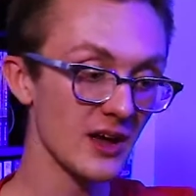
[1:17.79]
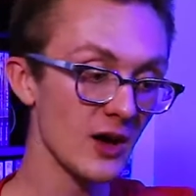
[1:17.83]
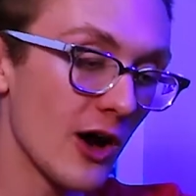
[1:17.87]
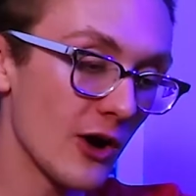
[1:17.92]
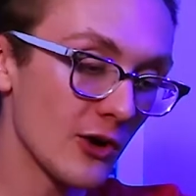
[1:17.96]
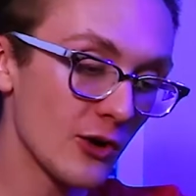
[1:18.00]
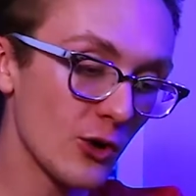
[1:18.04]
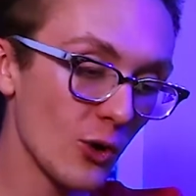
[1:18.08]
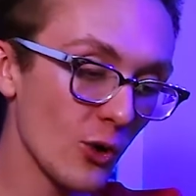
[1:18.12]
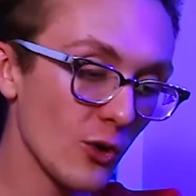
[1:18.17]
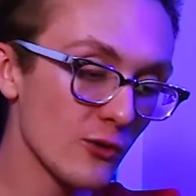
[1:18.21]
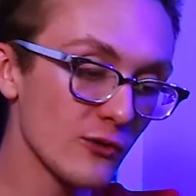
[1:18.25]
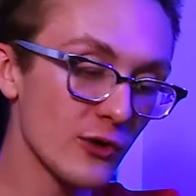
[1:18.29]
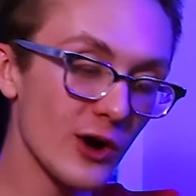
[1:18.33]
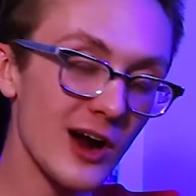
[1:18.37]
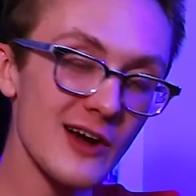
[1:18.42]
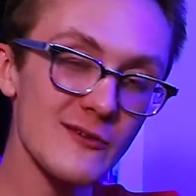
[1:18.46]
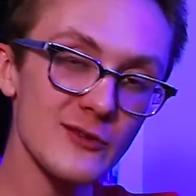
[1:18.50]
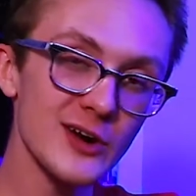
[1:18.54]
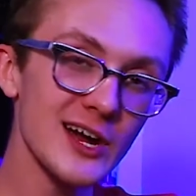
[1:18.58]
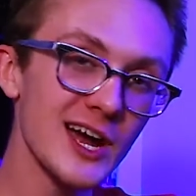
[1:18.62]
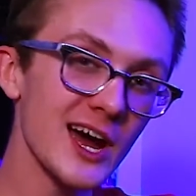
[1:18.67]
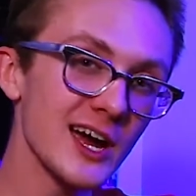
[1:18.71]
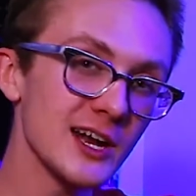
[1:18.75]
I'll go over
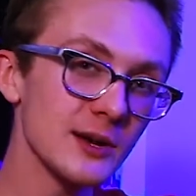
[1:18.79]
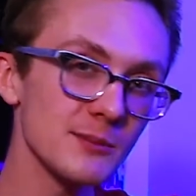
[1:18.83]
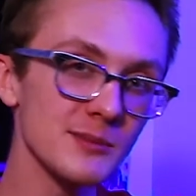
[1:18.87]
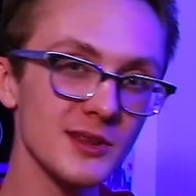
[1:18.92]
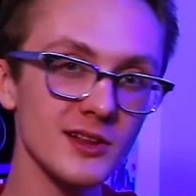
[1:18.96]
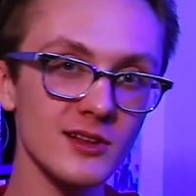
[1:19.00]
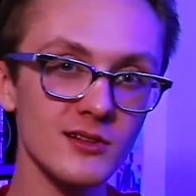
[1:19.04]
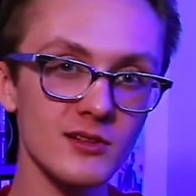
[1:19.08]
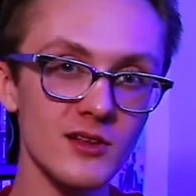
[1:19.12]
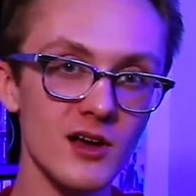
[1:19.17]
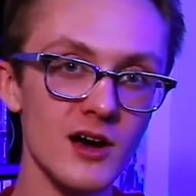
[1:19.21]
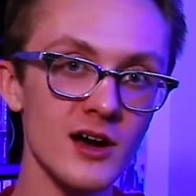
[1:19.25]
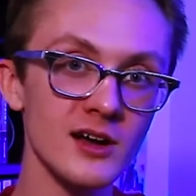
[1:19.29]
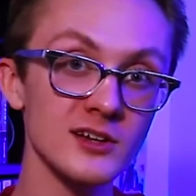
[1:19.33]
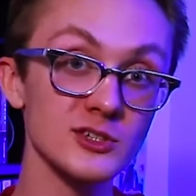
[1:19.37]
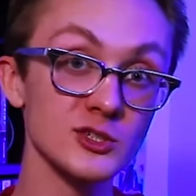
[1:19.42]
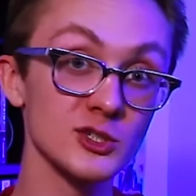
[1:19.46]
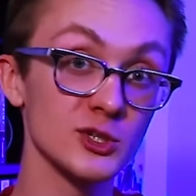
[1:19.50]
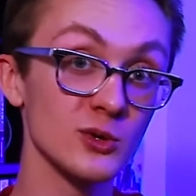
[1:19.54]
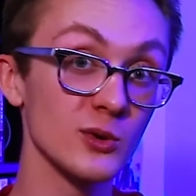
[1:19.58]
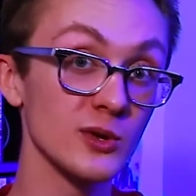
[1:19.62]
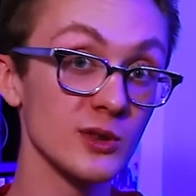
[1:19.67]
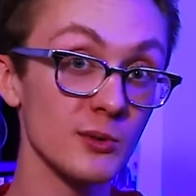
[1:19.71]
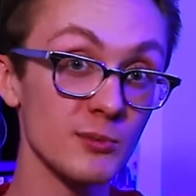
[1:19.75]
every item in the lot,
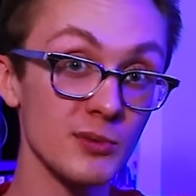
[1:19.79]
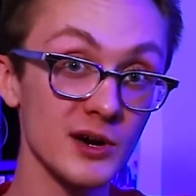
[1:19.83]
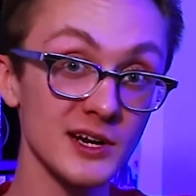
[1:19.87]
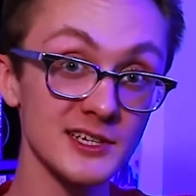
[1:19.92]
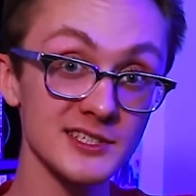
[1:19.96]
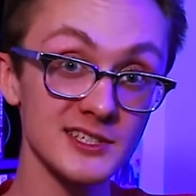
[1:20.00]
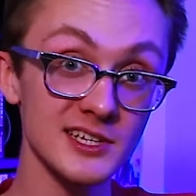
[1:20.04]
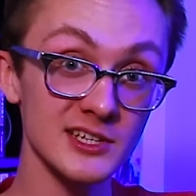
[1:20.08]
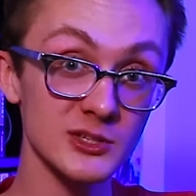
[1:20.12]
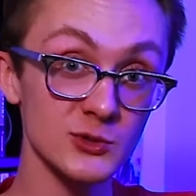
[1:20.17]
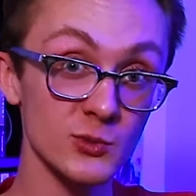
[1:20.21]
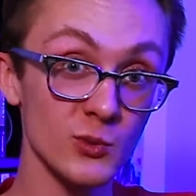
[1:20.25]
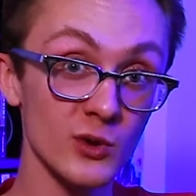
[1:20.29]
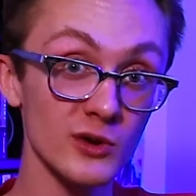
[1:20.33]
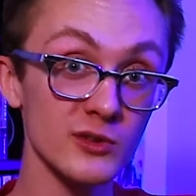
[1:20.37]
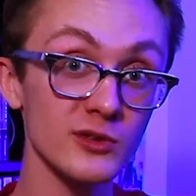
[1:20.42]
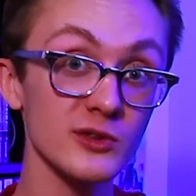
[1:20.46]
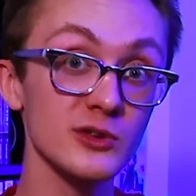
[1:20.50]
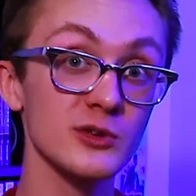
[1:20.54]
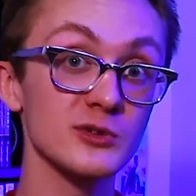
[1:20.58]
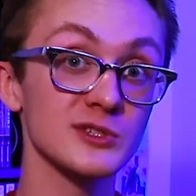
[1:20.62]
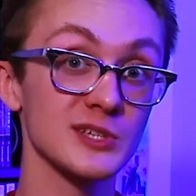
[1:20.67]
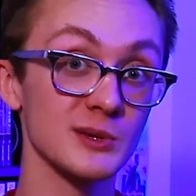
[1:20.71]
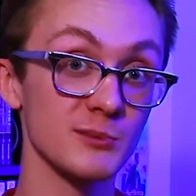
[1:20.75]
showing the price that's worth
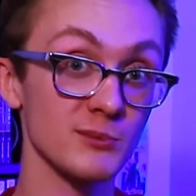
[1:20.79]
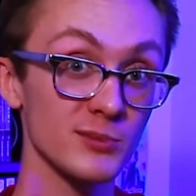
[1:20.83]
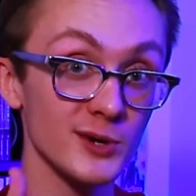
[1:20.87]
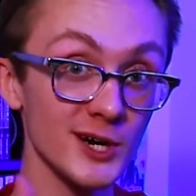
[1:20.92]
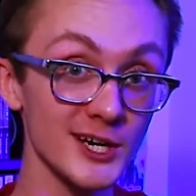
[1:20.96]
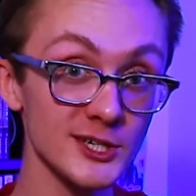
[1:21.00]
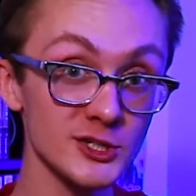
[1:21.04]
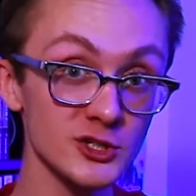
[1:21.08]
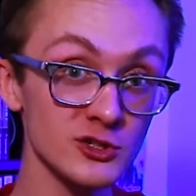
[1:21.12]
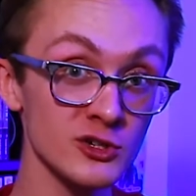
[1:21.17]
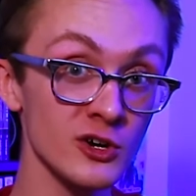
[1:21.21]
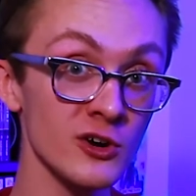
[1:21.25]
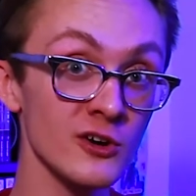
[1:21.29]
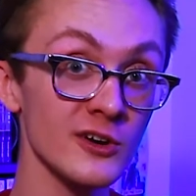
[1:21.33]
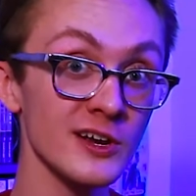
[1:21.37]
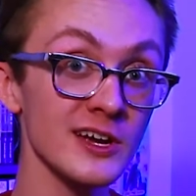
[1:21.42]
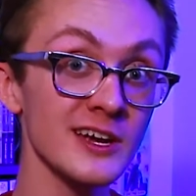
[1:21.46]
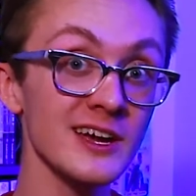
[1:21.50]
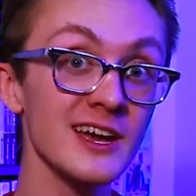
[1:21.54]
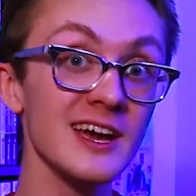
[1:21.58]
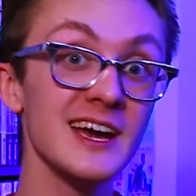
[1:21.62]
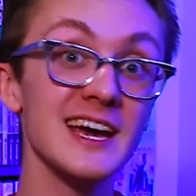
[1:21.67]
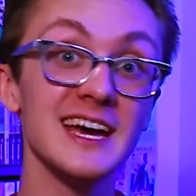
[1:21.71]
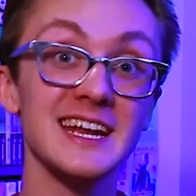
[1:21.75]
using price charting
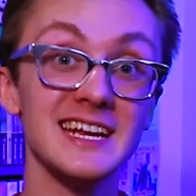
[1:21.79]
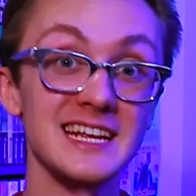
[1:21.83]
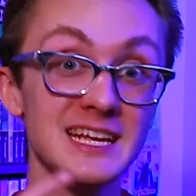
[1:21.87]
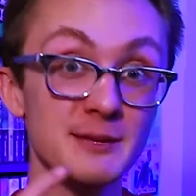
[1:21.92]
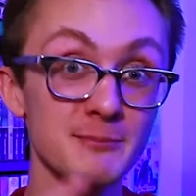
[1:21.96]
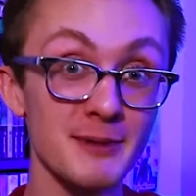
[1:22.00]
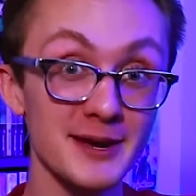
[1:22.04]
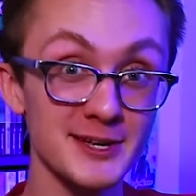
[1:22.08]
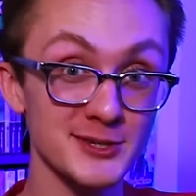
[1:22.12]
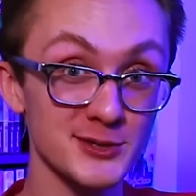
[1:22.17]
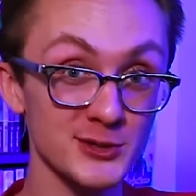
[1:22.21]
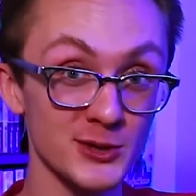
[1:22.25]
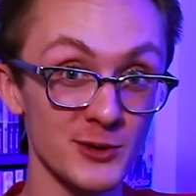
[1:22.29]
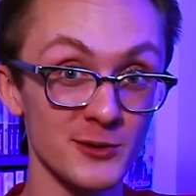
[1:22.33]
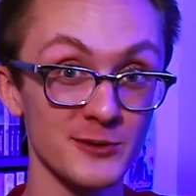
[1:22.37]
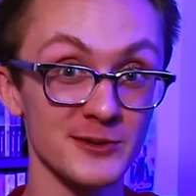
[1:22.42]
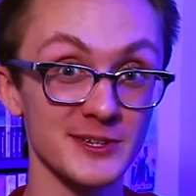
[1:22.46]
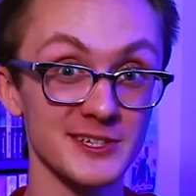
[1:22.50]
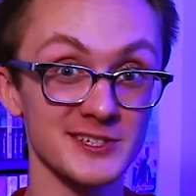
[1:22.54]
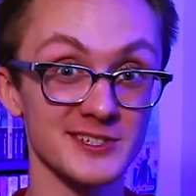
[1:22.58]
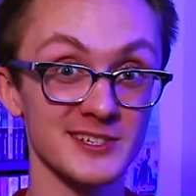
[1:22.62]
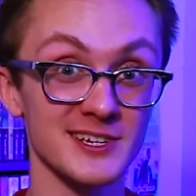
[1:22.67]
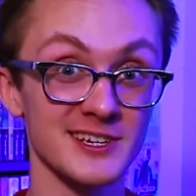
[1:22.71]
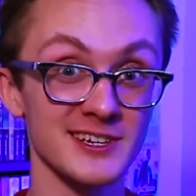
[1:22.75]
and eBay sold
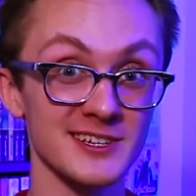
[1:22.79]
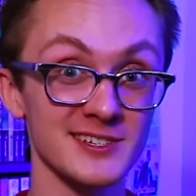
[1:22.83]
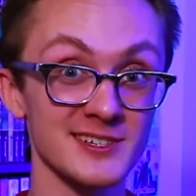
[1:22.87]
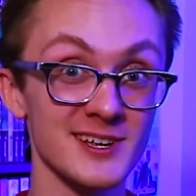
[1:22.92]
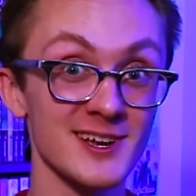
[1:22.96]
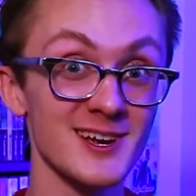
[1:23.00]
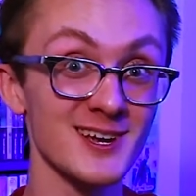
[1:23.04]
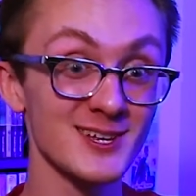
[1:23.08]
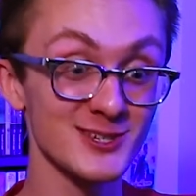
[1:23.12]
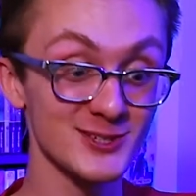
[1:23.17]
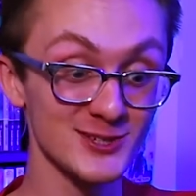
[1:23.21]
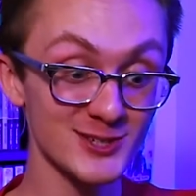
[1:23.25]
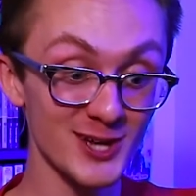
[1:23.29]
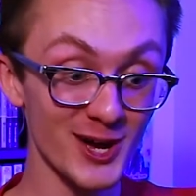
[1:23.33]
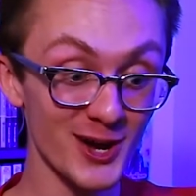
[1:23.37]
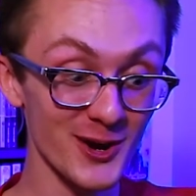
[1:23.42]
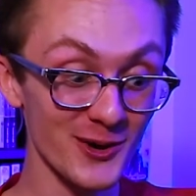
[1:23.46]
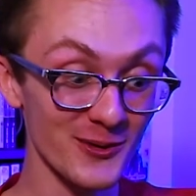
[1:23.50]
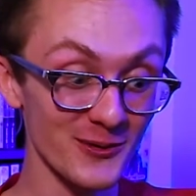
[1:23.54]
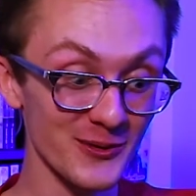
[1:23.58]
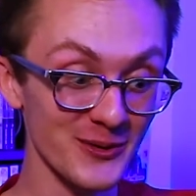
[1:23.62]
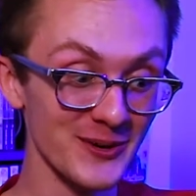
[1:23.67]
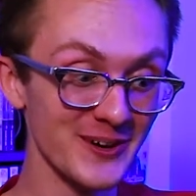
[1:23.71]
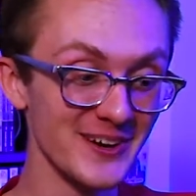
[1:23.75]
listings.
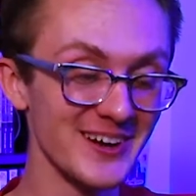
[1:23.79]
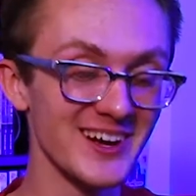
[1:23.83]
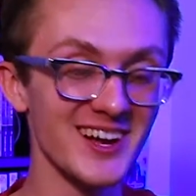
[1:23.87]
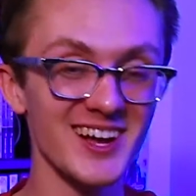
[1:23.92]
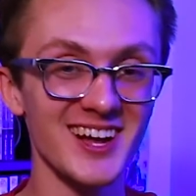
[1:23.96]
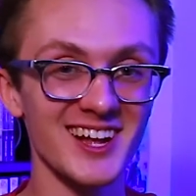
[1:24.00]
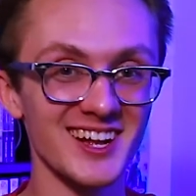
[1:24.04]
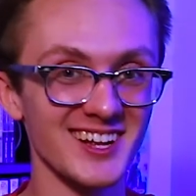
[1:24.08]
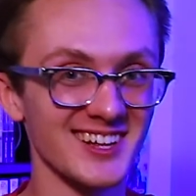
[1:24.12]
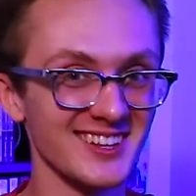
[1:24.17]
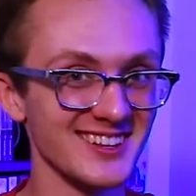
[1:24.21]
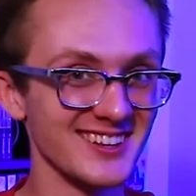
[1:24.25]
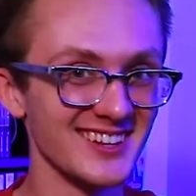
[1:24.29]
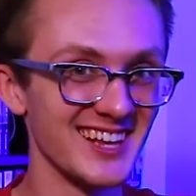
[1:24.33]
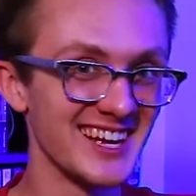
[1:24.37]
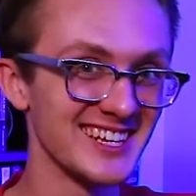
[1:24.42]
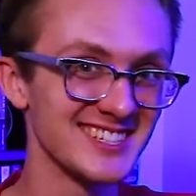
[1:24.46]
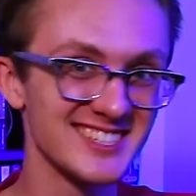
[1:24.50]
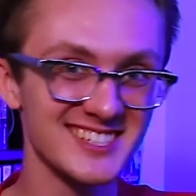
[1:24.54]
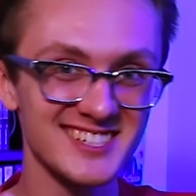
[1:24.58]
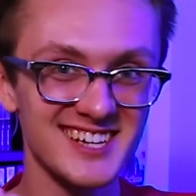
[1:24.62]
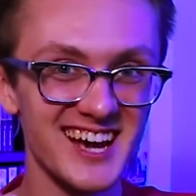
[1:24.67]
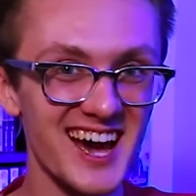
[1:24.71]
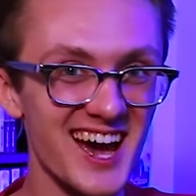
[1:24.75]
So,
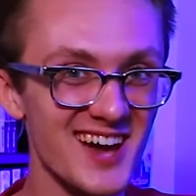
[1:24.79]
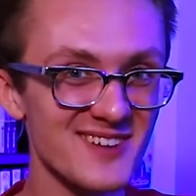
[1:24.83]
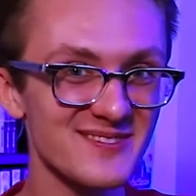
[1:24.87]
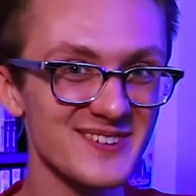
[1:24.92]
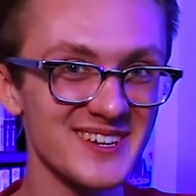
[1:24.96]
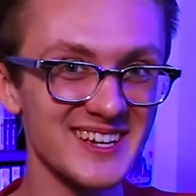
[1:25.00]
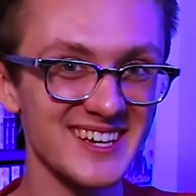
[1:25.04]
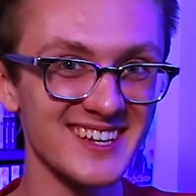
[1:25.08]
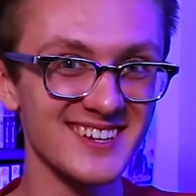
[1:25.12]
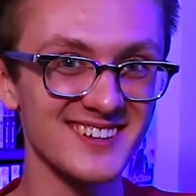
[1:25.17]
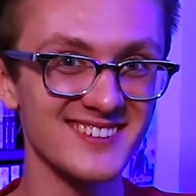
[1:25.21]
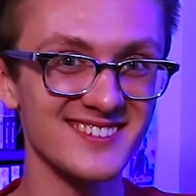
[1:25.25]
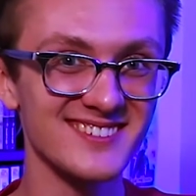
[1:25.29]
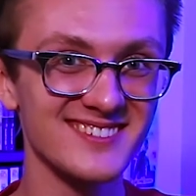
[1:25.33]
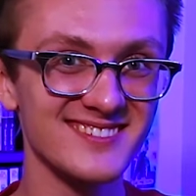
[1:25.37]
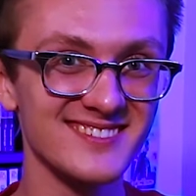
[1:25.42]
let's dive in.